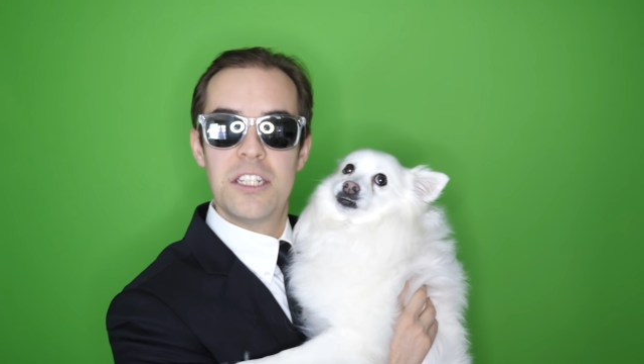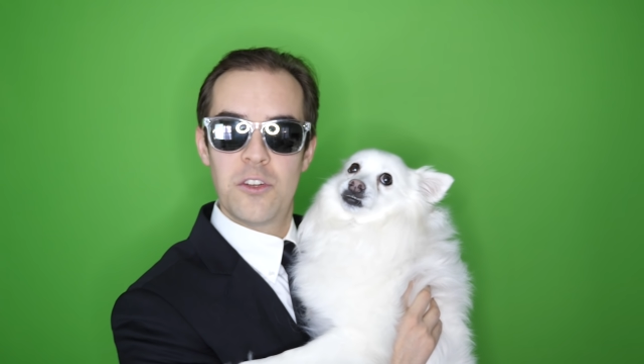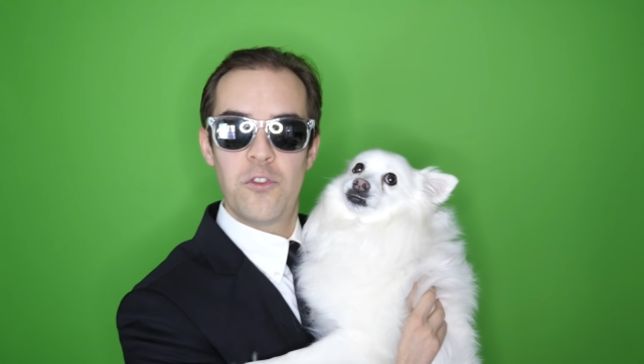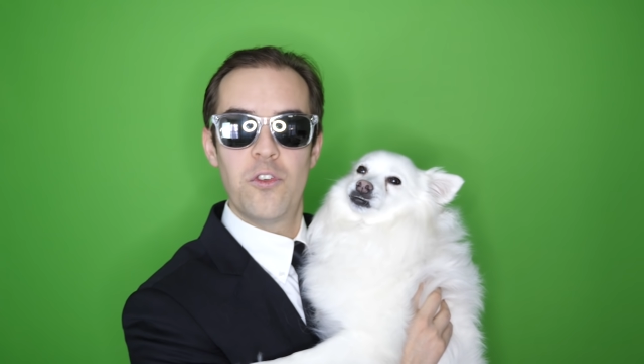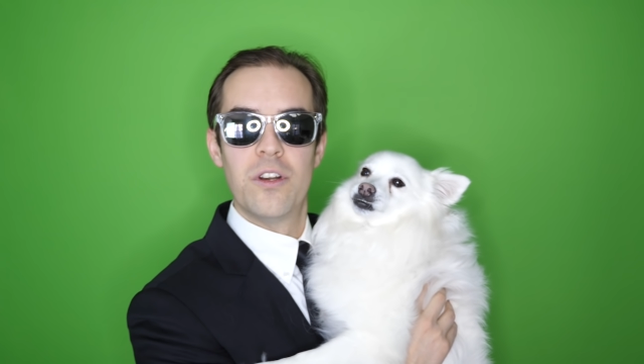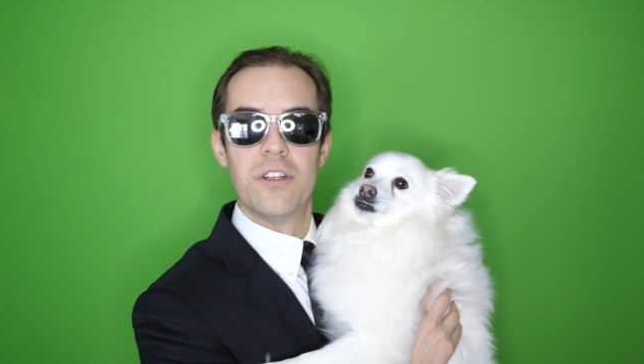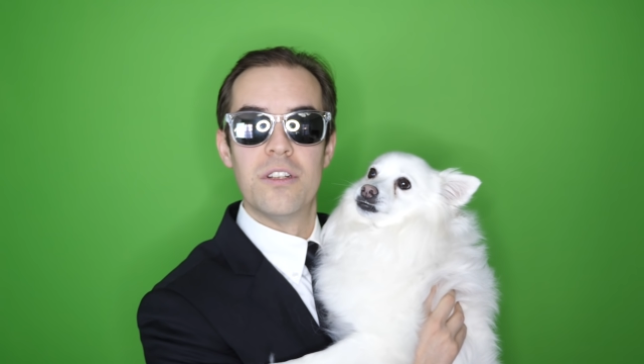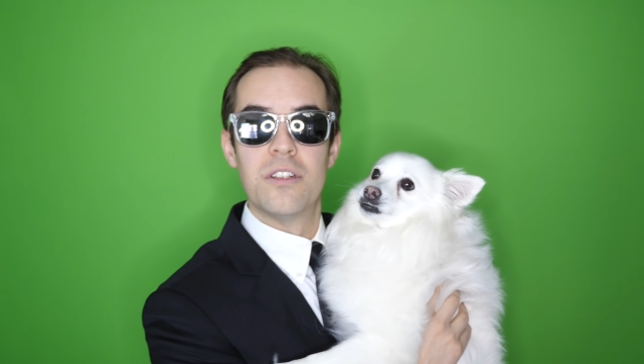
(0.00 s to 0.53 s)

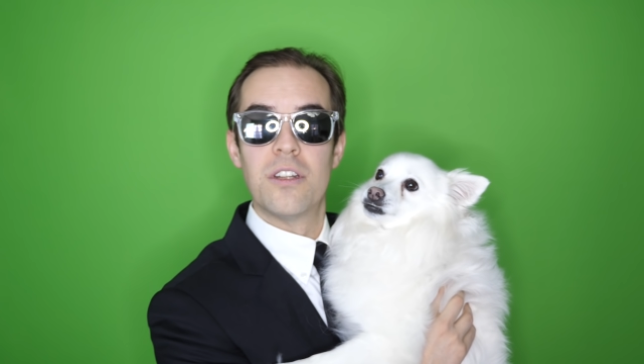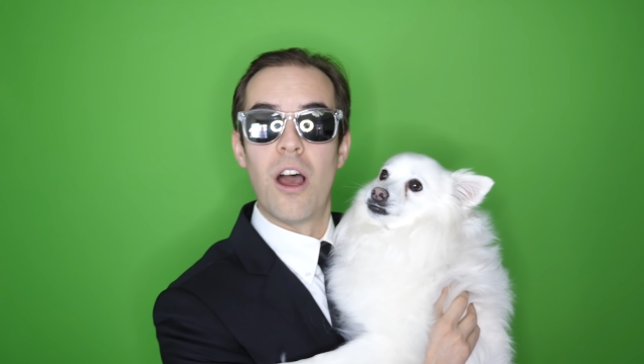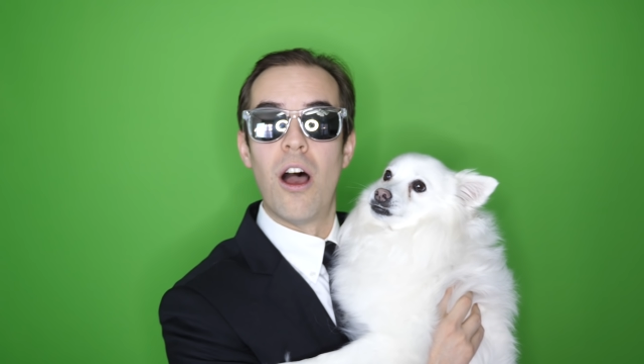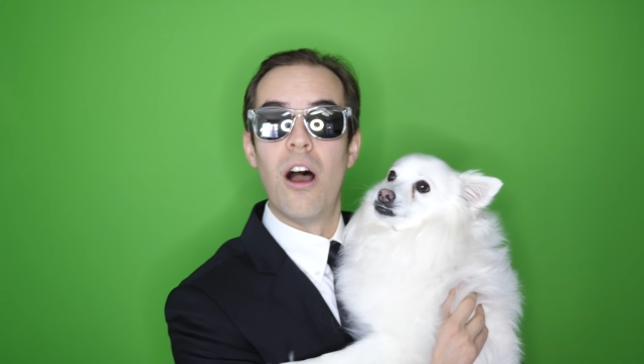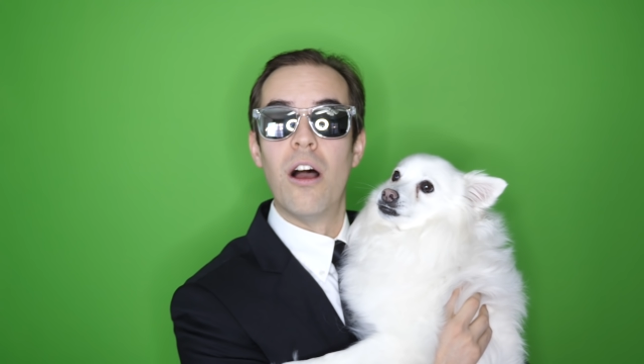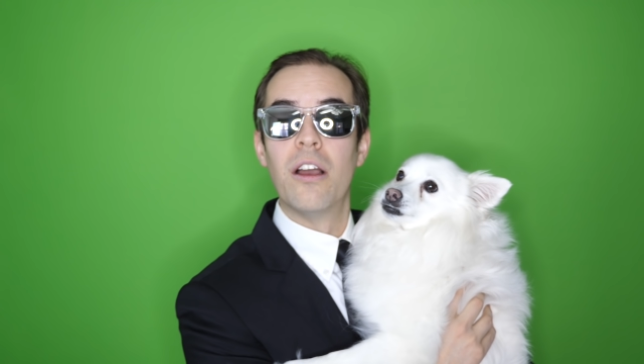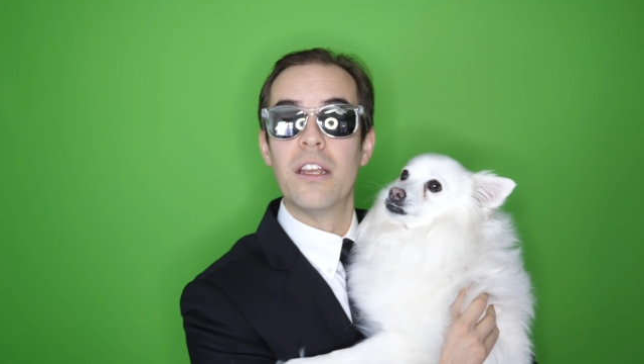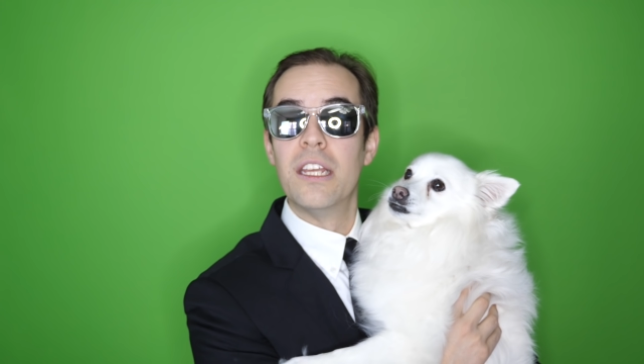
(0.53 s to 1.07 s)
different
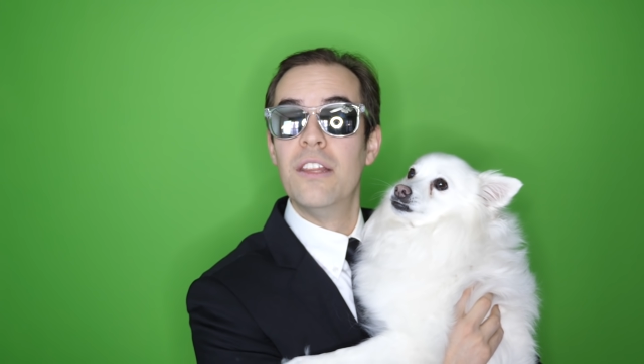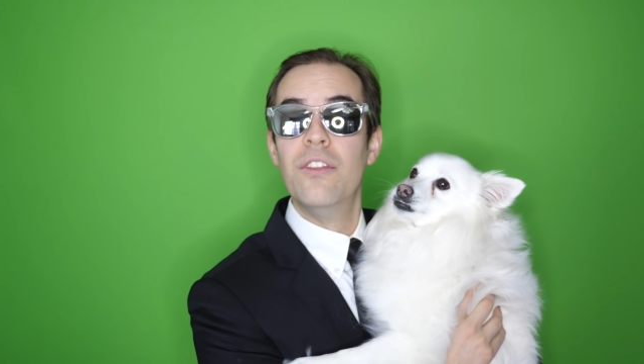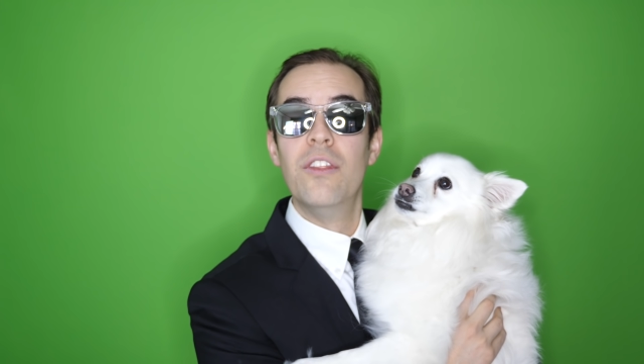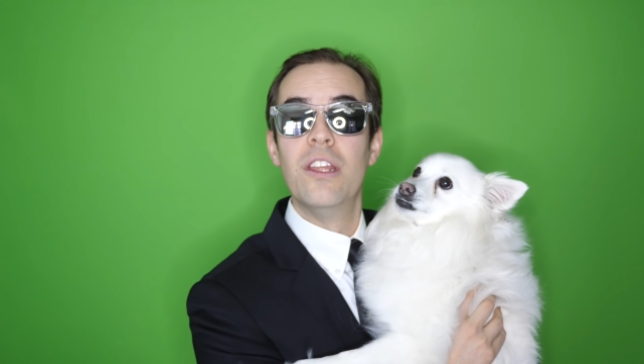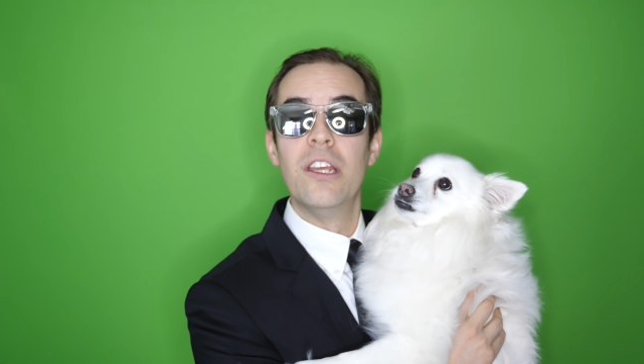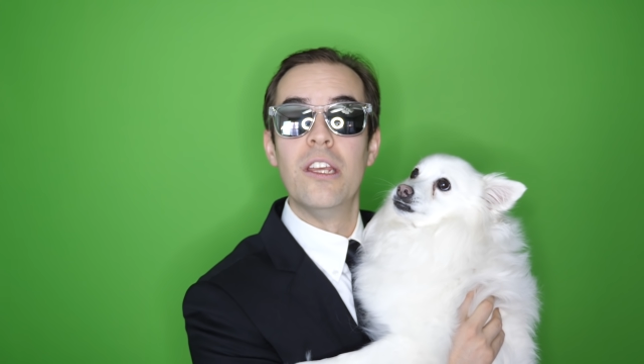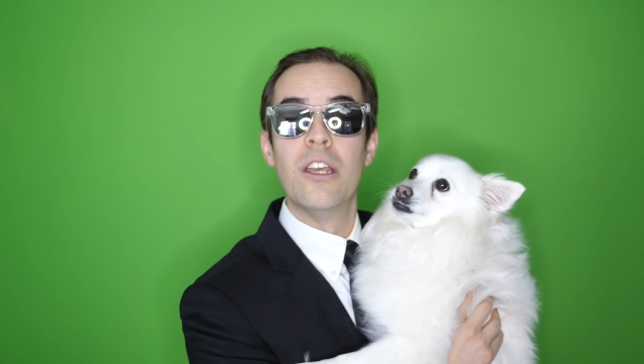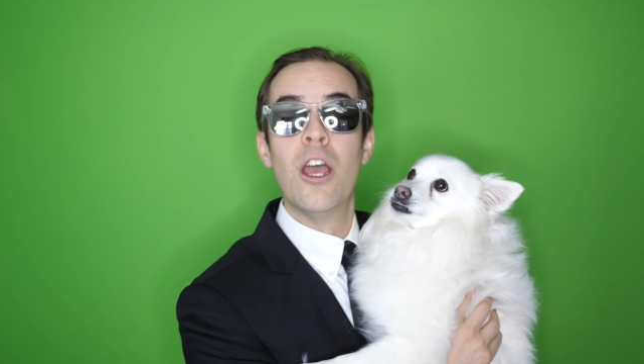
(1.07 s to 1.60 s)
dog
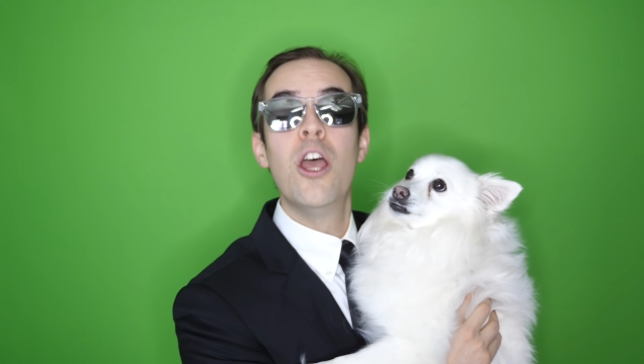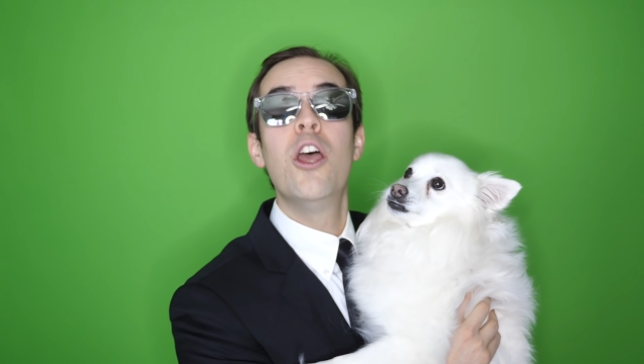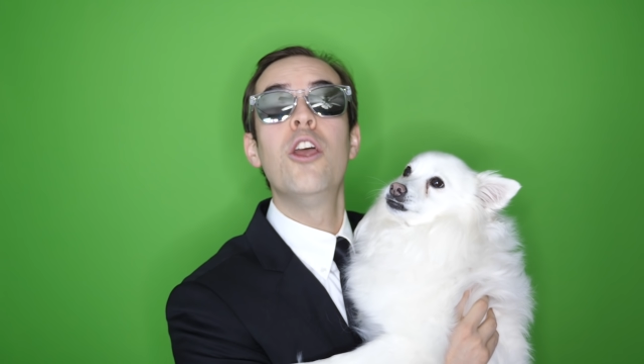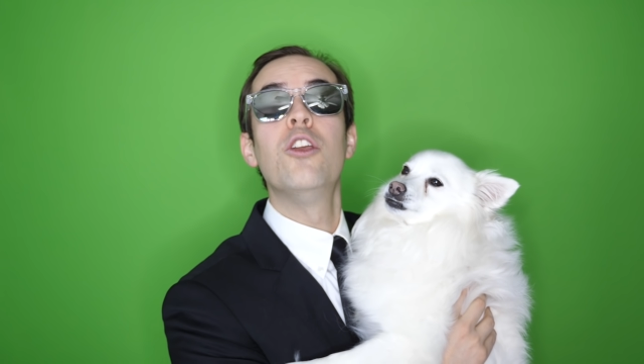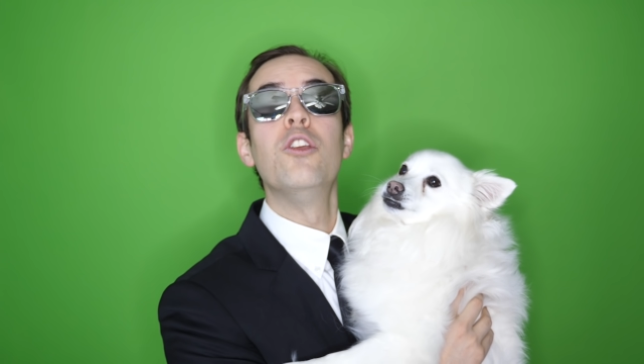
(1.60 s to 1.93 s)
in the,